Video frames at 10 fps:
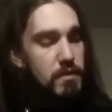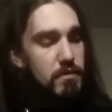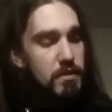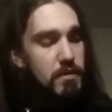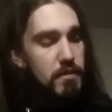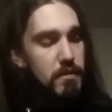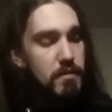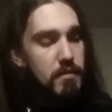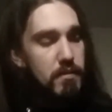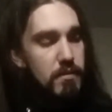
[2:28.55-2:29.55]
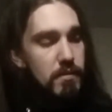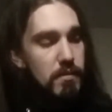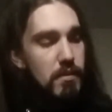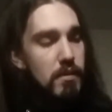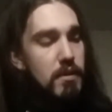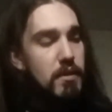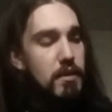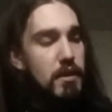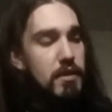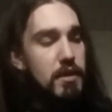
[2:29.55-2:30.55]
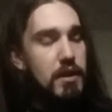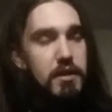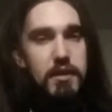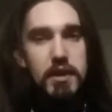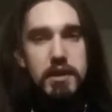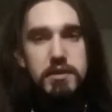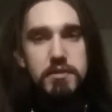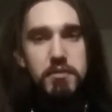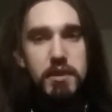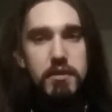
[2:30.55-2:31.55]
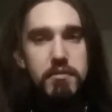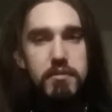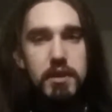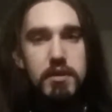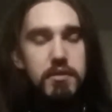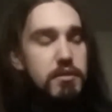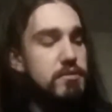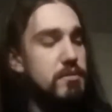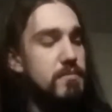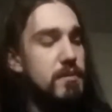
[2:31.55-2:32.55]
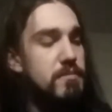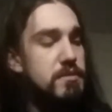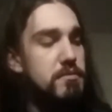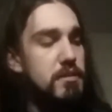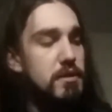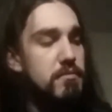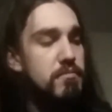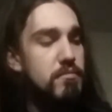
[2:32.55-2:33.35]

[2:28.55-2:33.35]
And then on the next string, okay, you're going to jump up a string.